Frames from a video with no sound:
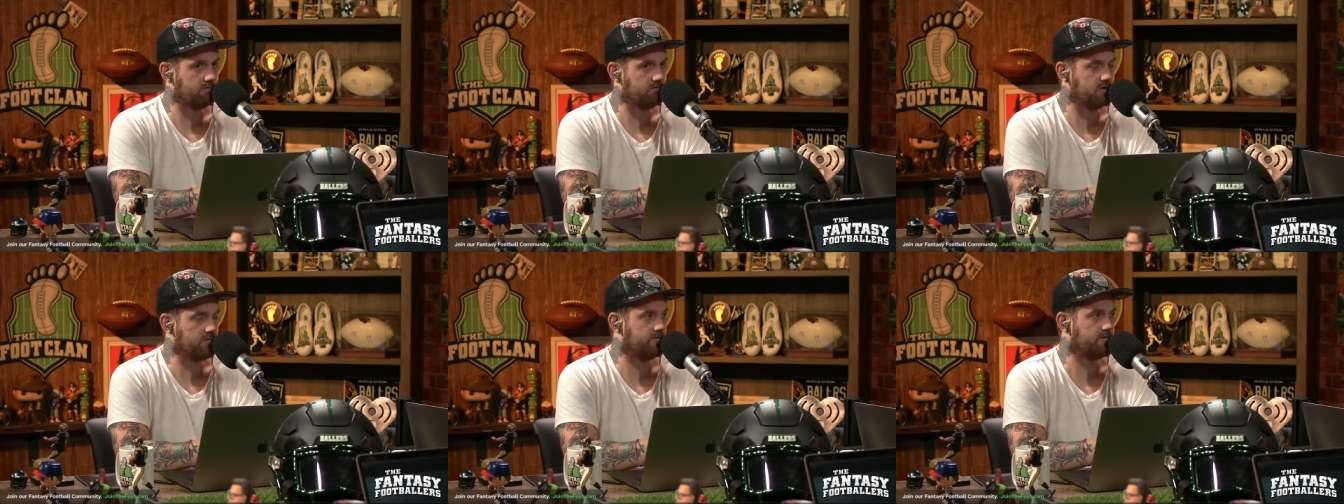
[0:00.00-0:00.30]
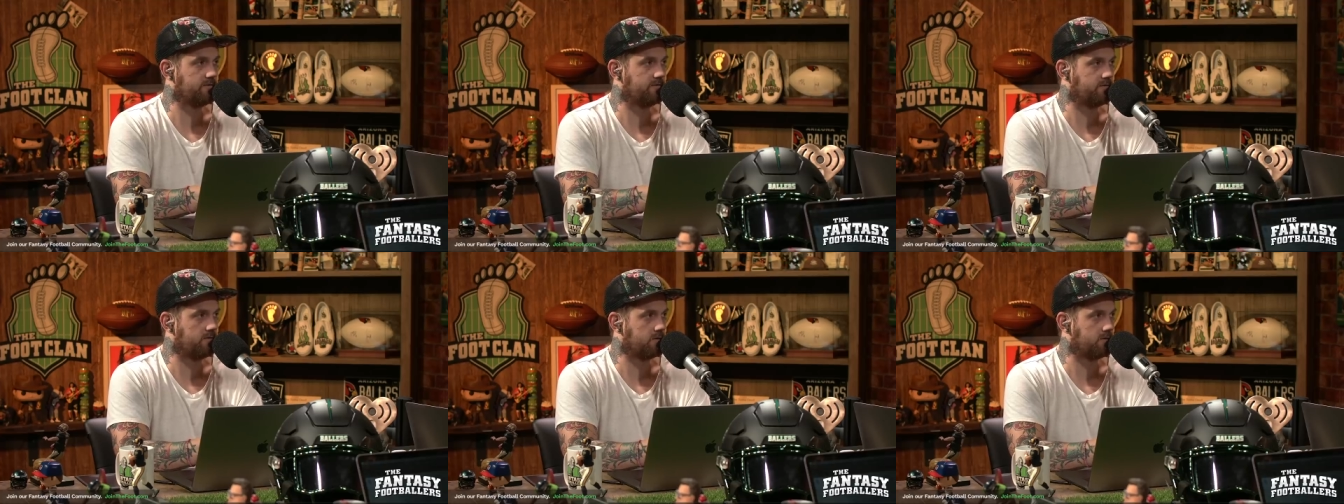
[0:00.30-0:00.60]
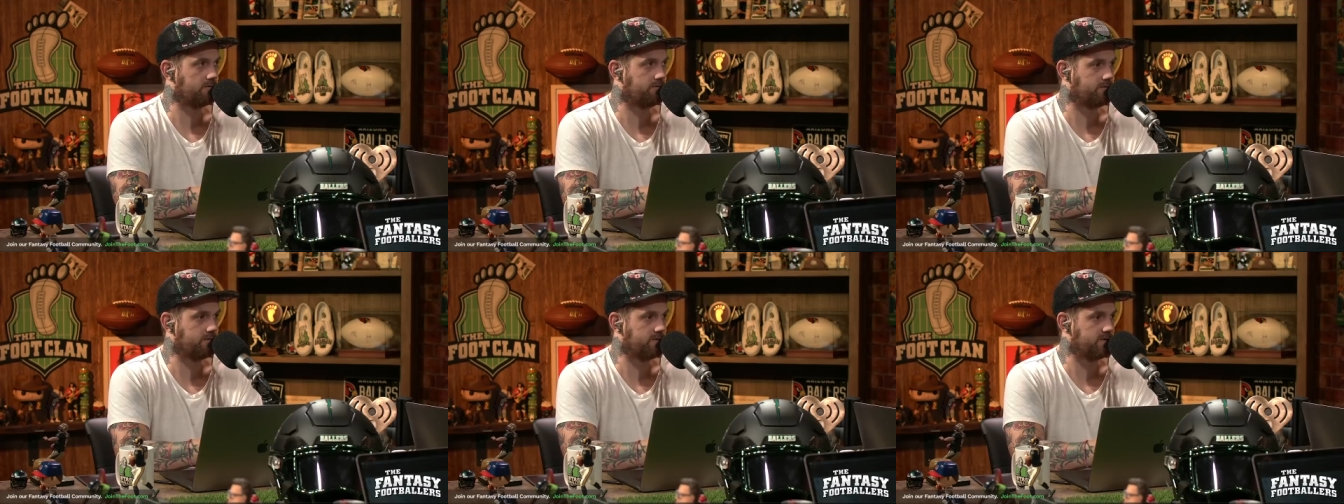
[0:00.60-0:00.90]
moving
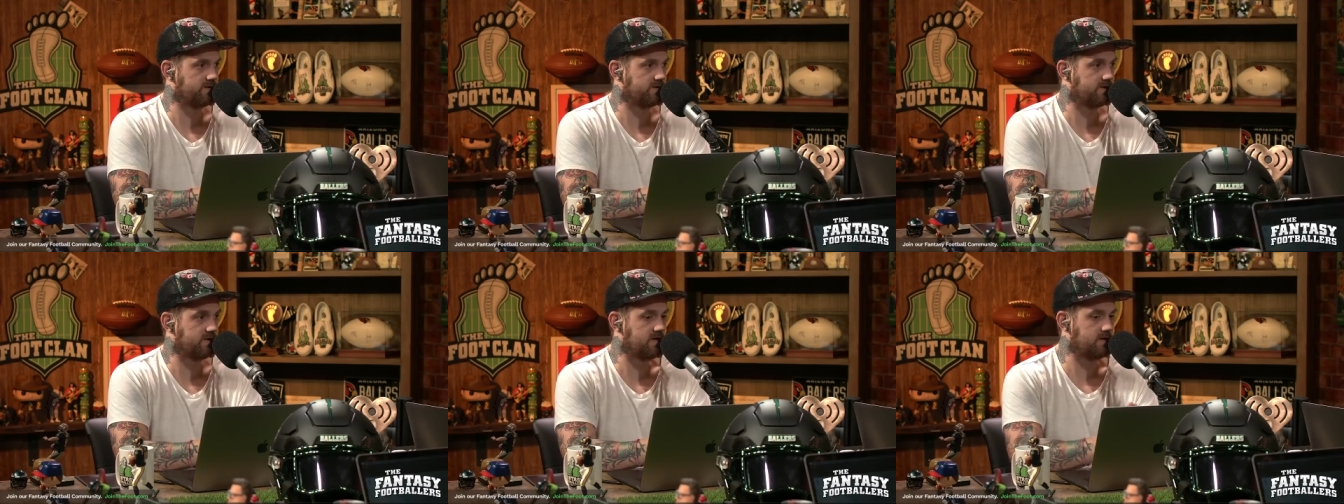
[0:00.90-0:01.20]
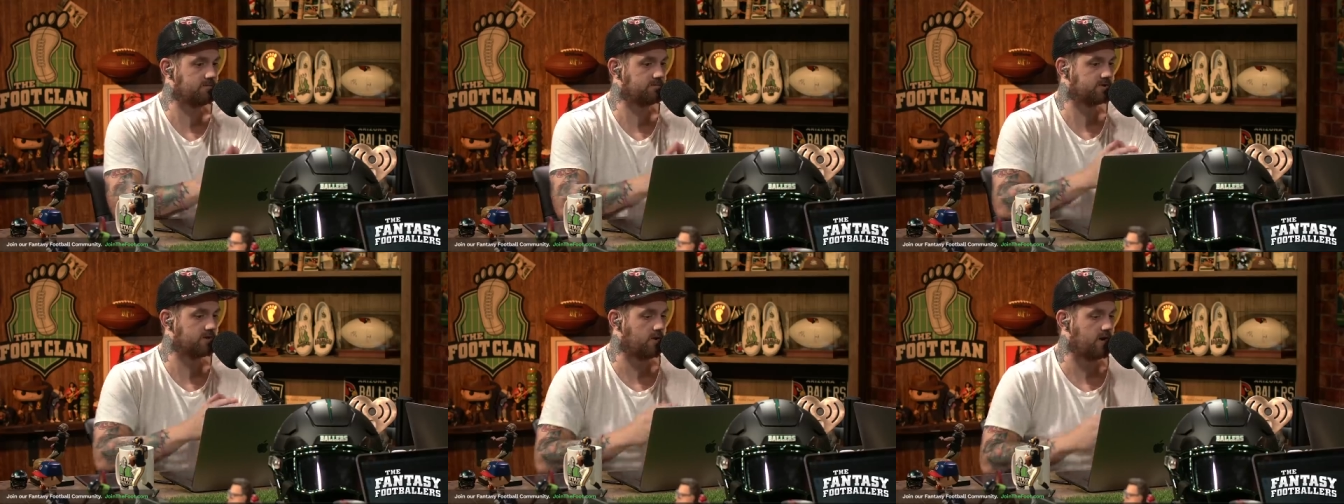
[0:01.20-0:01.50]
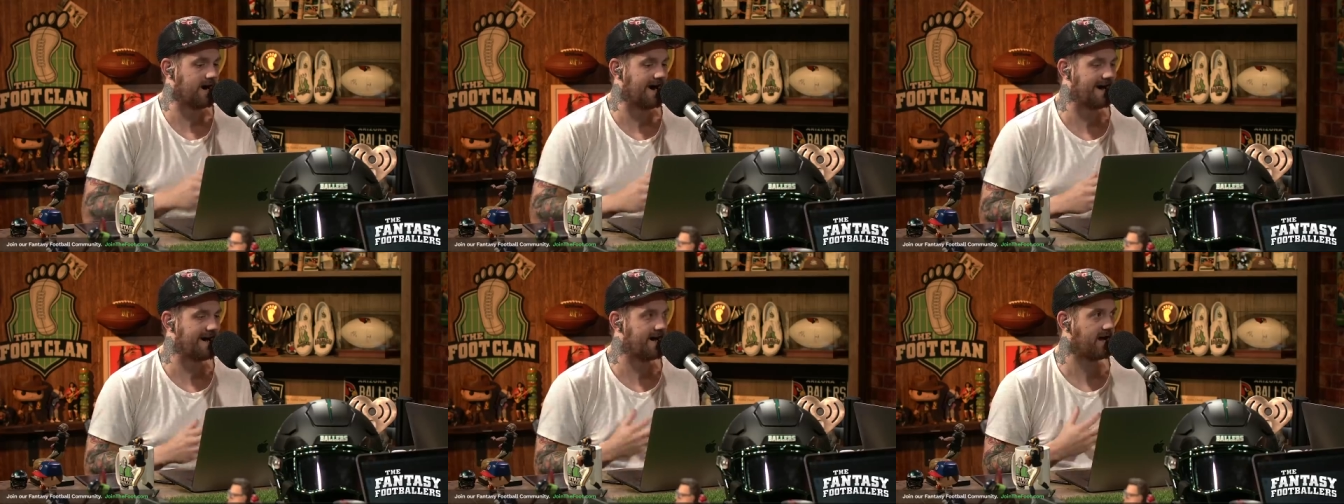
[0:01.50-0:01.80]
forward for this team. So
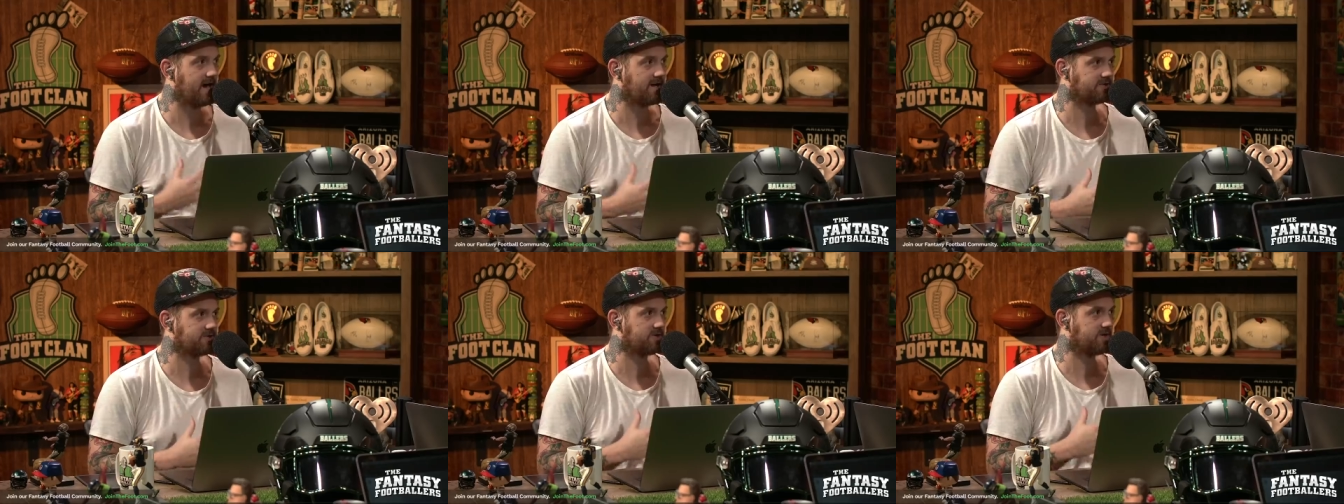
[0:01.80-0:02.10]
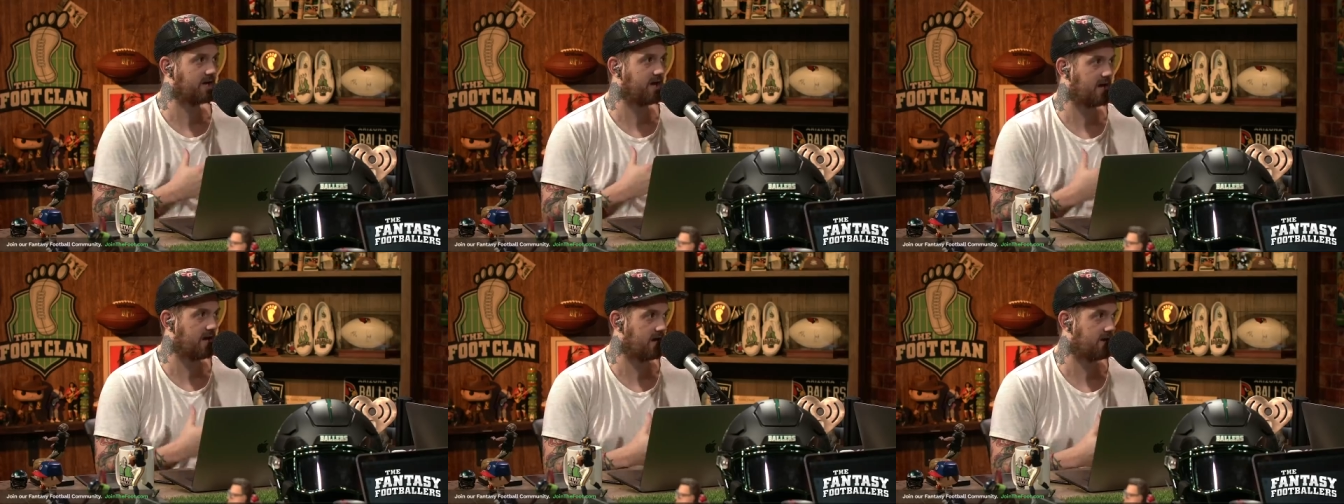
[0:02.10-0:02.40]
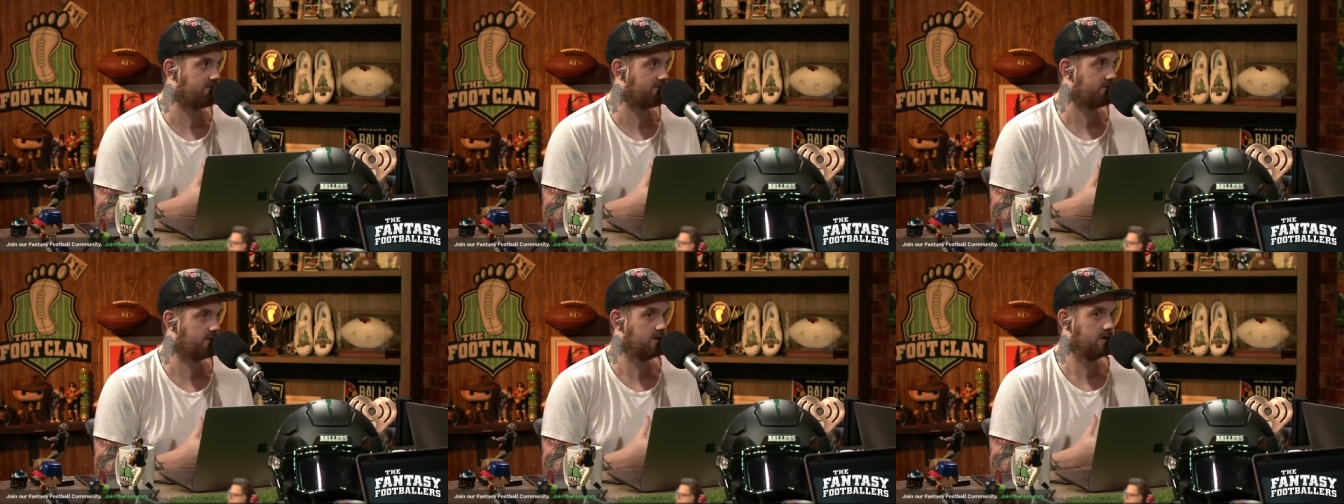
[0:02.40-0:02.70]
I actually
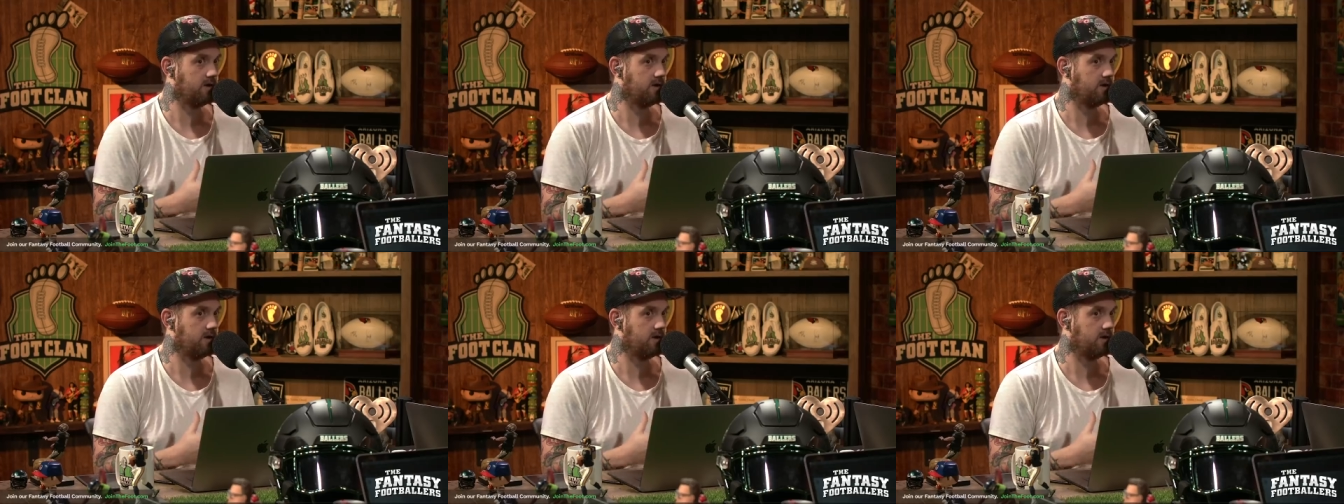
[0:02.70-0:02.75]
have